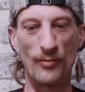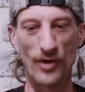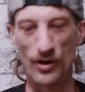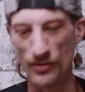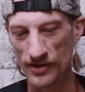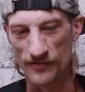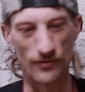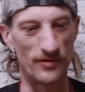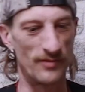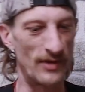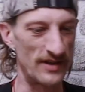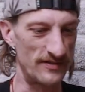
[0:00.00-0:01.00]
am I looking for
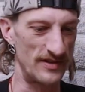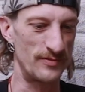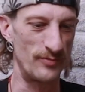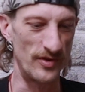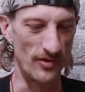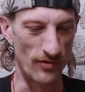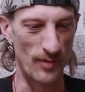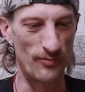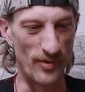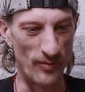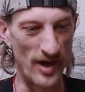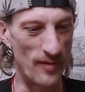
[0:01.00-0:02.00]
that makes this the right,
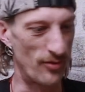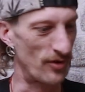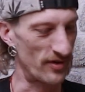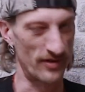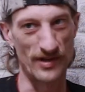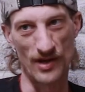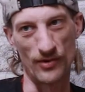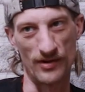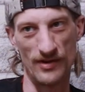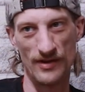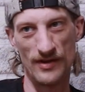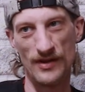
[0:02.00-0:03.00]
the better product than that one?
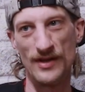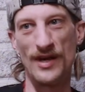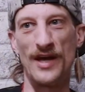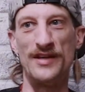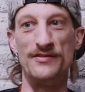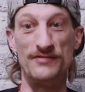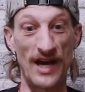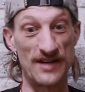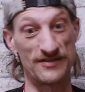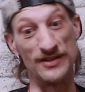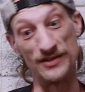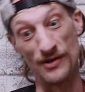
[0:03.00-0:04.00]
And
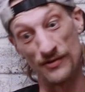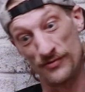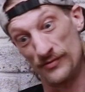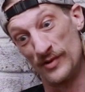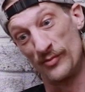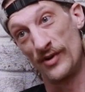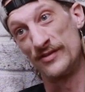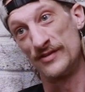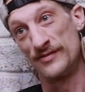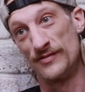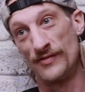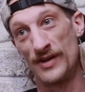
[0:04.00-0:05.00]
actually go through the
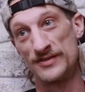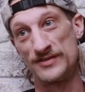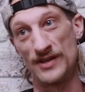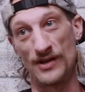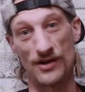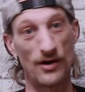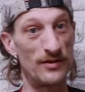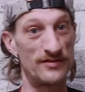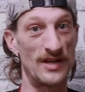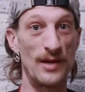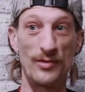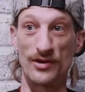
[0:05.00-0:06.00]
process of actually saying, I can't use
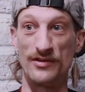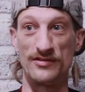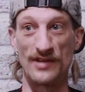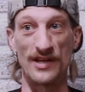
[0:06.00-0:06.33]
that because